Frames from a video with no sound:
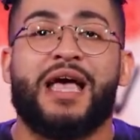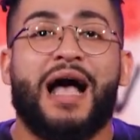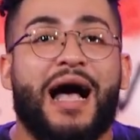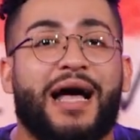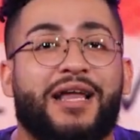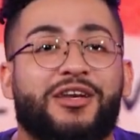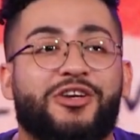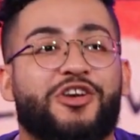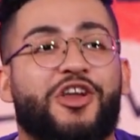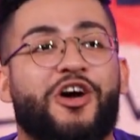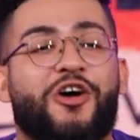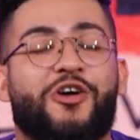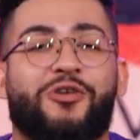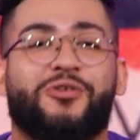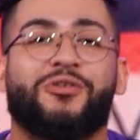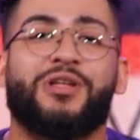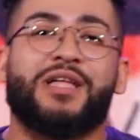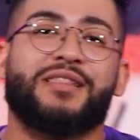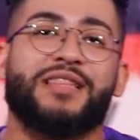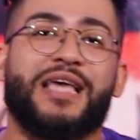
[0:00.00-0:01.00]
I
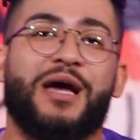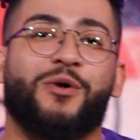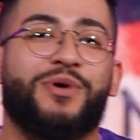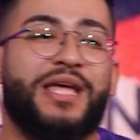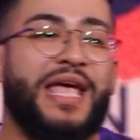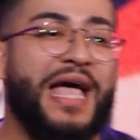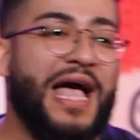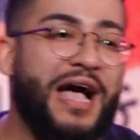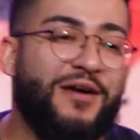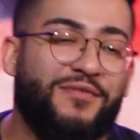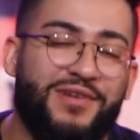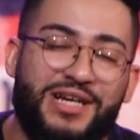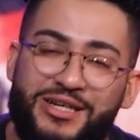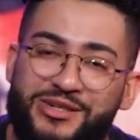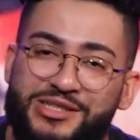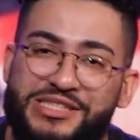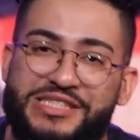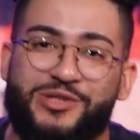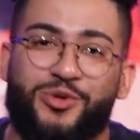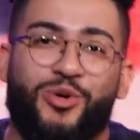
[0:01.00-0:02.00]
know that we have a
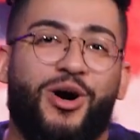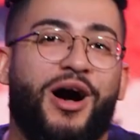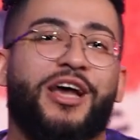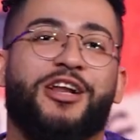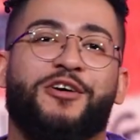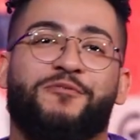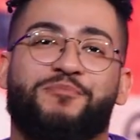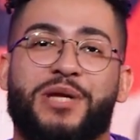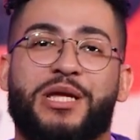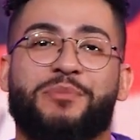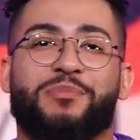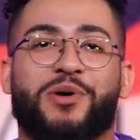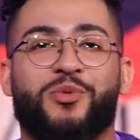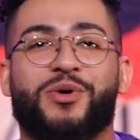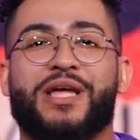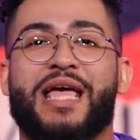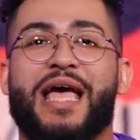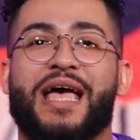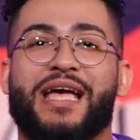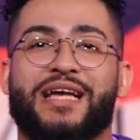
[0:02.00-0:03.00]
little squad of people
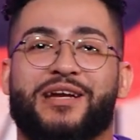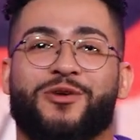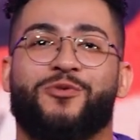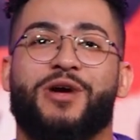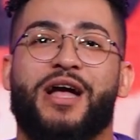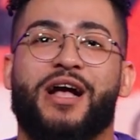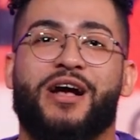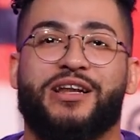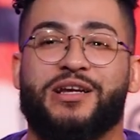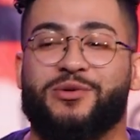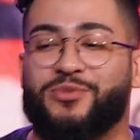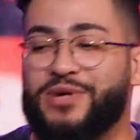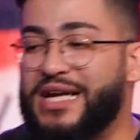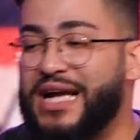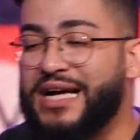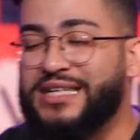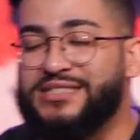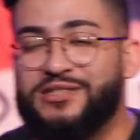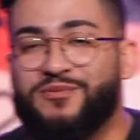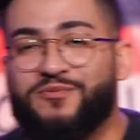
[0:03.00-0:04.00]
we hang around, and we
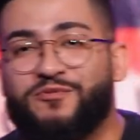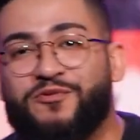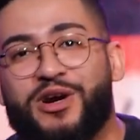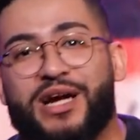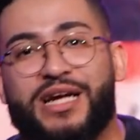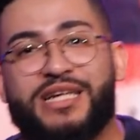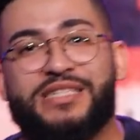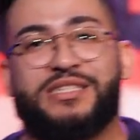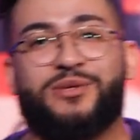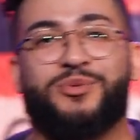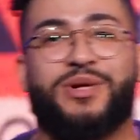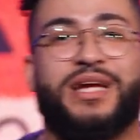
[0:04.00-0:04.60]
got some friends and